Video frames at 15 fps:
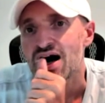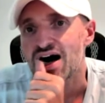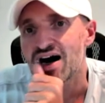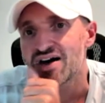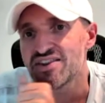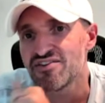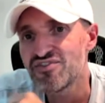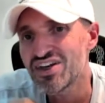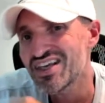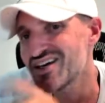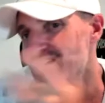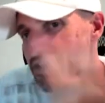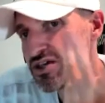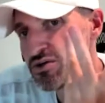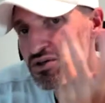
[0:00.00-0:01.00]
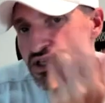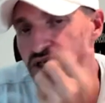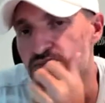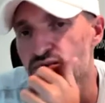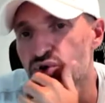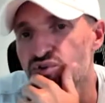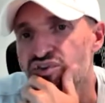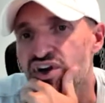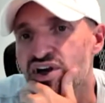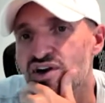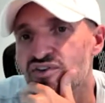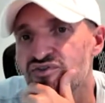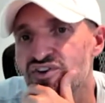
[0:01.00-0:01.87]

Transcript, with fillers: Uh, Nvidia, cute little move here.